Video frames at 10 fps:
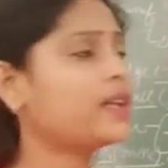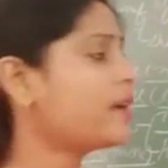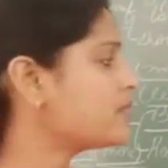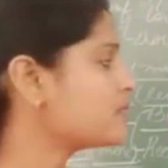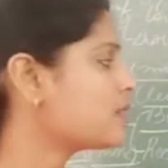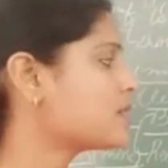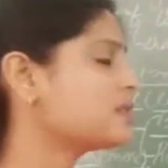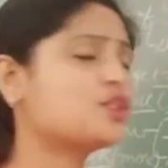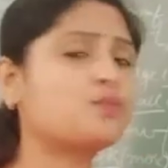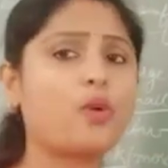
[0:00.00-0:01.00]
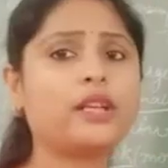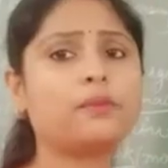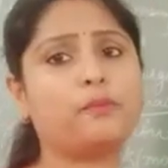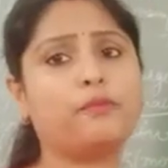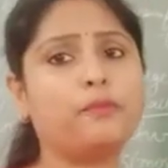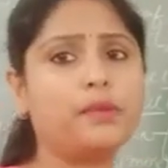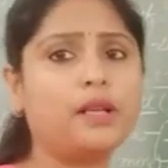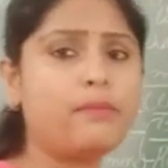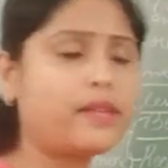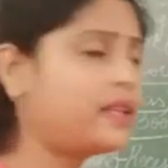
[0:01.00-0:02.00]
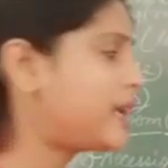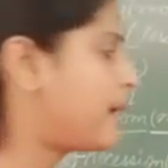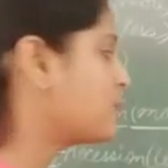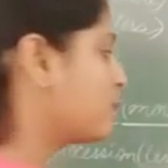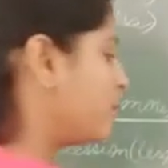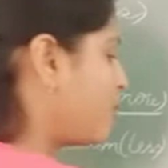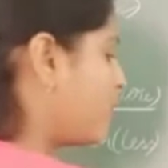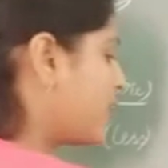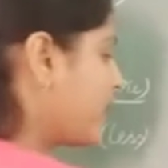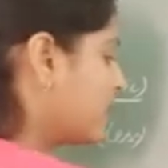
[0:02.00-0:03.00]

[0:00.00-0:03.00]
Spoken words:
we have discussed this point many times before,